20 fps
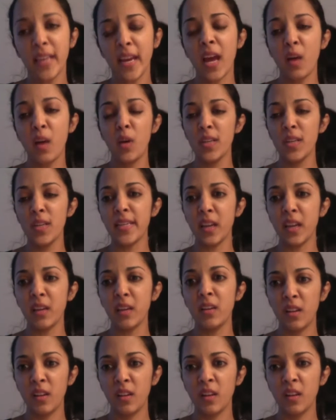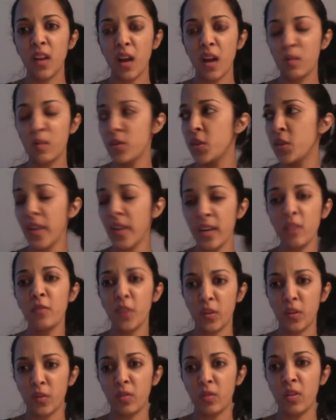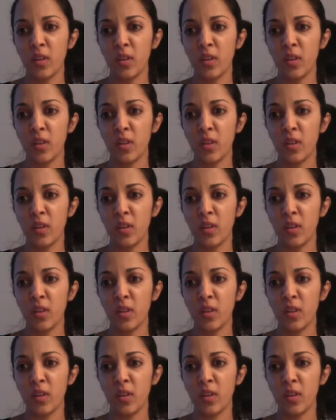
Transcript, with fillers: How was it? How was your interview?